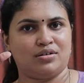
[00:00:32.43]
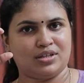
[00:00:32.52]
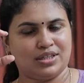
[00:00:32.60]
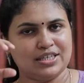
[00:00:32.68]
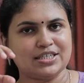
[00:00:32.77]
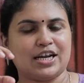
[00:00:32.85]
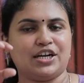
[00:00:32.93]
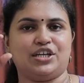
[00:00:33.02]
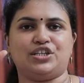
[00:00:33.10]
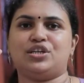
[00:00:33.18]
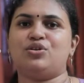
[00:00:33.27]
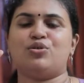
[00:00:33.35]
this
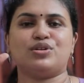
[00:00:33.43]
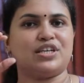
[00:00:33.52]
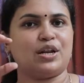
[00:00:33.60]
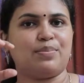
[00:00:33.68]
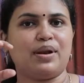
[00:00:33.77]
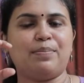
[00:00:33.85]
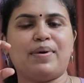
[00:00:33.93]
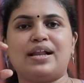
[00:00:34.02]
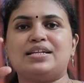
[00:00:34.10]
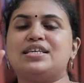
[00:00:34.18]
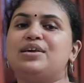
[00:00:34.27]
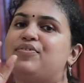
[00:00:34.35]
condition or cerebral
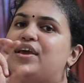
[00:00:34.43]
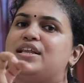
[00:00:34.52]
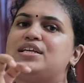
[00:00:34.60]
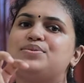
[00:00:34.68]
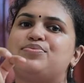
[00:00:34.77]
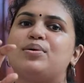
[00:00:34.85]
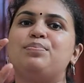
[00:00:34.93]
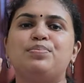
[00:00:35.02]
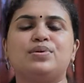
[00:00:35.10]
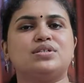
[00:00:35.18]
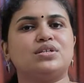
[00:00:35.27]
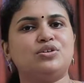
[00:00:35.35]
palsy varies from
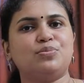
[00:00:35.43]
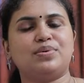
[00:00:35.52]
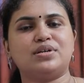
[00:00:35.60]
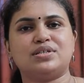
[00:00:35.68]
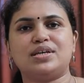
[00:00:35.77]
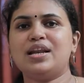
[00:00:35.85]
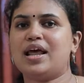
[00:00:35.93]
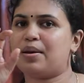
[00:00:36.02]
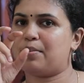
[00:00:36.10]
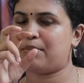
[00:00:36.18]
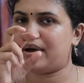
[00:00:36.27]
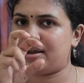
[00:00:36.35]
person to person
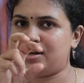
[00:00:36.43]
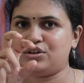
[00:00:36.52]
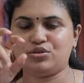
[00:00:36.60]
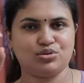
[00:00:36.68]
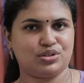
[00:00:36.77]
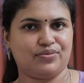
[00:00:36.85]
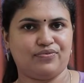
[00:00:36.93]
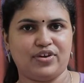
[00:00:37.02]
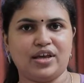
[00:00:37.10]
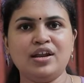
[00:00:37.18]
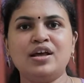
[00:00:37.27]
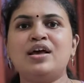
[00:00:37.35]
and mild to
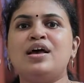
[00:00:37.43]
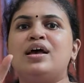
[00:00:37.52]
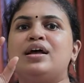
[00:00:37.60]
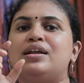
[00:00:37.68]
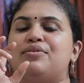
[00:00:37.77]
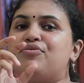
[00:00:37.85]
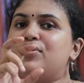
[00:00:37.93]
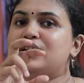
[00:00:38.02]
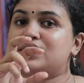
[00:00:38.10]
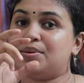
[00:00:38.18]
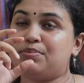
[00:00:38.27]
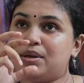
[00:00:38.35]
severe.
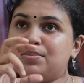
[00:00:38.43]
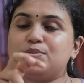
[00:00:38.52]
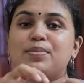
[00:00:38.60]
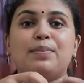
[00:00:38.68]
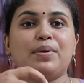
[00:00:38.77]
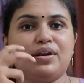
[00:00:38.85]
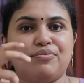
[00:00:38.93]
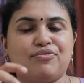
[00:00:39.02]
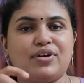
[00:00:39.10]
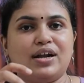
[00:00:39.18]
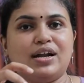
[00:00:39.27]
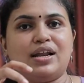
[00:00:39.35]
Different symptoms may be
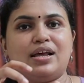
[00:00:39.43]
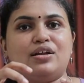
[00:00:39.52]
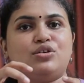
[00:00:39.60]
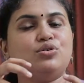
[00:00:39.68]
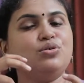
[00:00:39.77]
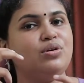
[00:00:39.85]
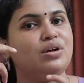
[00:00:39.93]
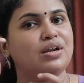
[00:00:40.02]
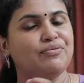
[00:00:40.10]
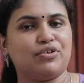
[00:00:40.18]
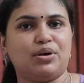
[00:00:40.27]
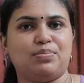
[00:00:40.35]
different to
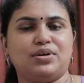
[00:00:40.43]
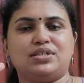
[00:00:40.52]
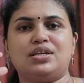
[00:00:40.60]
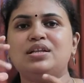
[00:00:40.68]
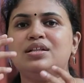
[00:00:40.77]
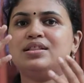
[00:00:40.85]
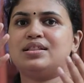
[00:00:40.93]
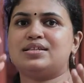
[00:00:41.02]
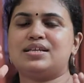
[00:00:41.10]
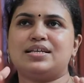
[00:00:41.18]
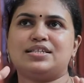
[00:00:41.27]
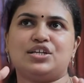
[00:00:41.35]
different person,
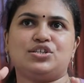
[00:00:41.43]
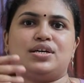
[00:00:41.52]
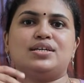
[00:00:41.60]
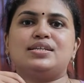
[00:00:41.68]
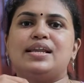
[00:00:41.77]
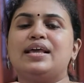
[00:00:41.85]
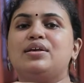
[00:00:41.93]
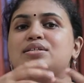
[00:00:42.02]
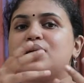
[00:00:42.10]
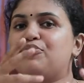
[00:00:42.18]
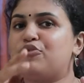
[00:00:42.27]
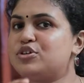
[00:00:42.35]
such as
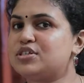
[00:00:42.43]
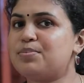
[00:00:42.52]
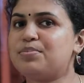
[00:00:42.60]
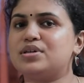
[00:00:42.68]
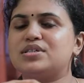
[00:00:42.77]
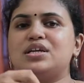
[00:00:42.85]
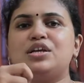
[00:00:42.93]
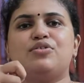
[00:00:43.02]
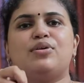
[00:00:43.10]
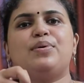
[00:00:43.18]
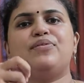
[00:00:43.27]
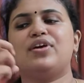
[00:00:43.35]
for some person it
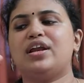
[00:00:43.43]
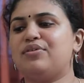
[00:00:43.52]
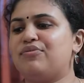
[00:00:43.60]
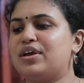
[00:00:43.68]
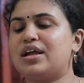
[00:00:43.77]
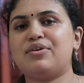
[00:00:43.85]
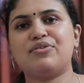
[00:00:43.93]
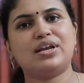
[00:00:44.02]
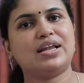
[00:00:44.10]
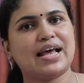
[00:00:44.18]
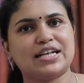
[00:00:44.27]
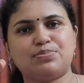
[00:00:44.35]
will be very difficult
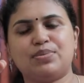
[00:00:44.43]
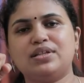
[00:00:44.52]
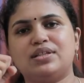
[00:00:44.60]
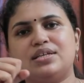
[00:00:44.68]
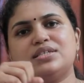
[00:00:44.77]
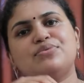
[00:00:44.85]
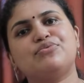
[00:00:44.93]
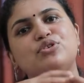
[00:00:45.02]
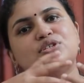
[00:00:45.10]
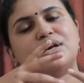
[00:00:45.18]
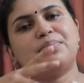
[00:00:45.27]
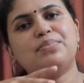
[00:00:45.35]
in grasping things.
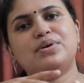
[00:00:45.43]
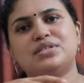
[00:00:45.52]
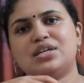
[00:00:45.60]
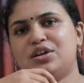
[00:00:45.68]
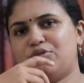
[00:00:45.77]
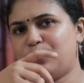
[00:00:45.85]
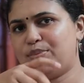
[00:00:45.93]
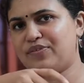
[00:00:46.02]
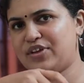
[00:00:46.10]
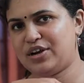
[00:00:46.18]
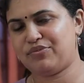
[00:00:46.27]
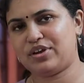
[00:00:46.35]
For some person it will be
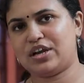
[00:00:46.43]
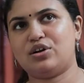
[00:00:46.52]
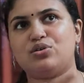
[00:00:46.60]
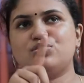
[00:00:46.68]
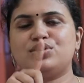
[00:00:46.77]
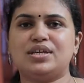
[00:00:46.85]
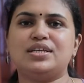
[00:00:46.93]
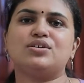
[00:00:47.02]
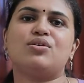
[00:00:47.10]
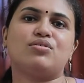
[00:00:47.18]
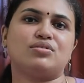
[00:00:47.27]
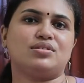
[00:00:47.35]
very difficult to sit
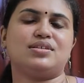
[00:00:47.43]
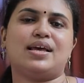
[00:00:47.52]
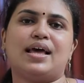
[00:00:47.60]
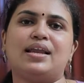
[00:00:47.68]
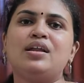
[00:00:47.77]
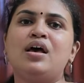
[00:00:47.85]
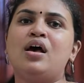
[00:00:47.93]
or stand